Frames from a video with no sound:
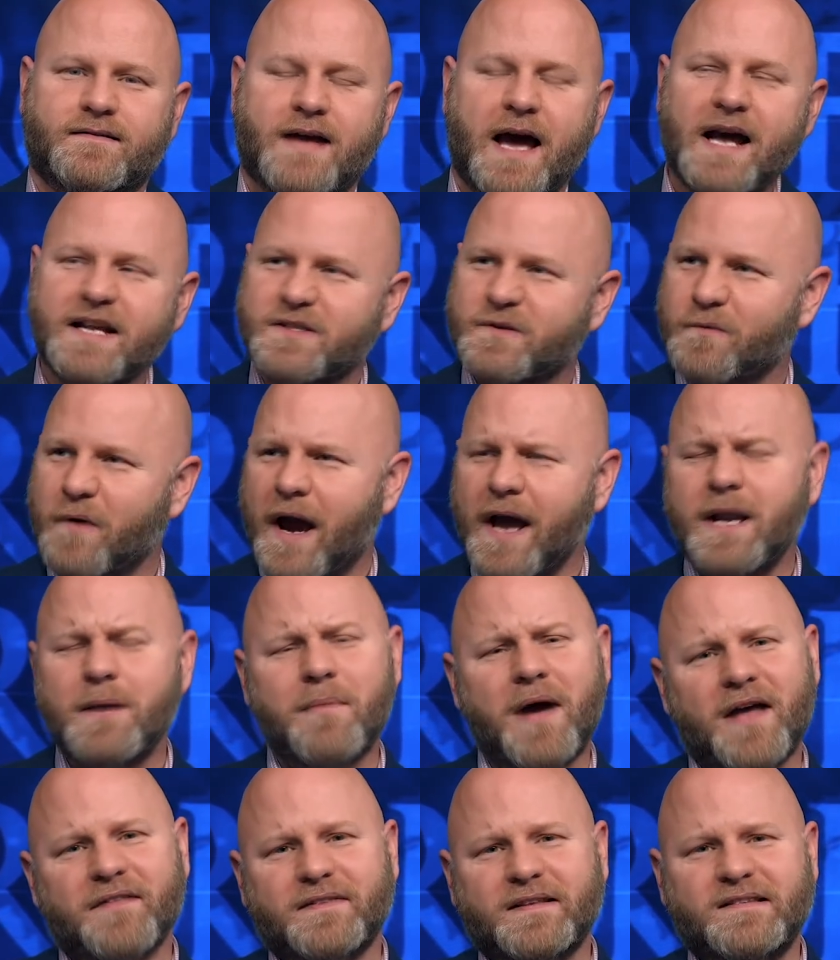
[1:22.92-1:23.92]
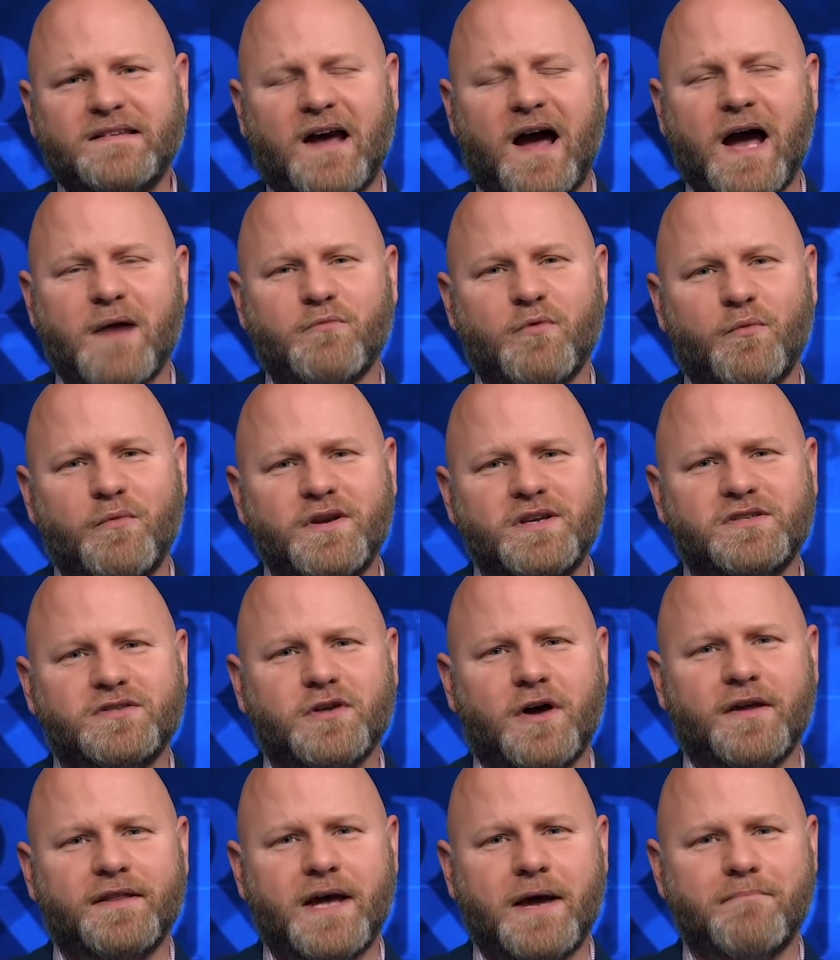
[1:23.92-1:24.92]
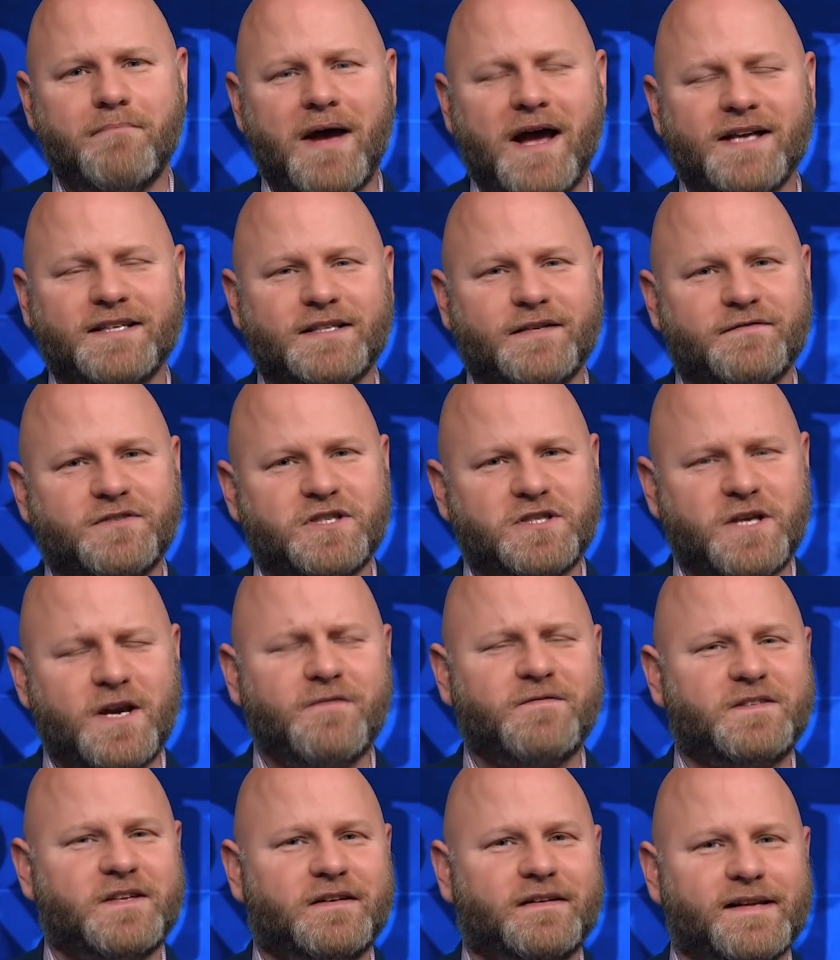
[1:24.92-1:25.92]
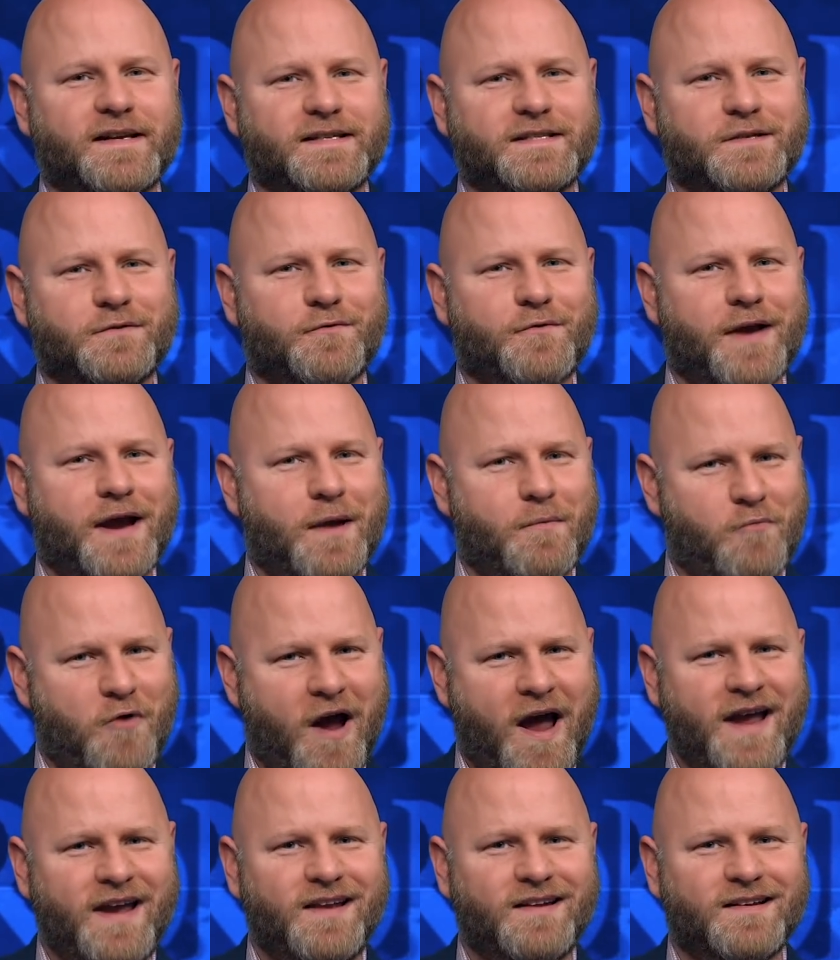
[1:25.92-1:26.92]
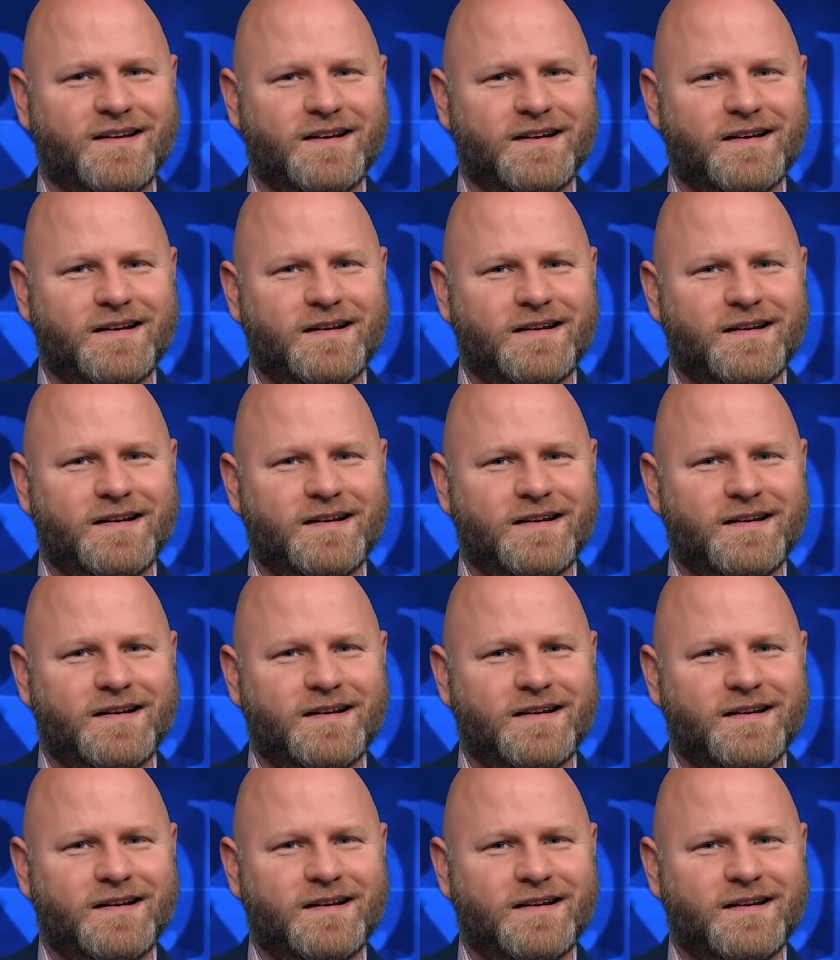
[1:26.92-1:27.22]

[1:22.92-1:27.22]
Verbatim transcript: that's right about the time when we saw that massive shift in Lindsey Graham, right?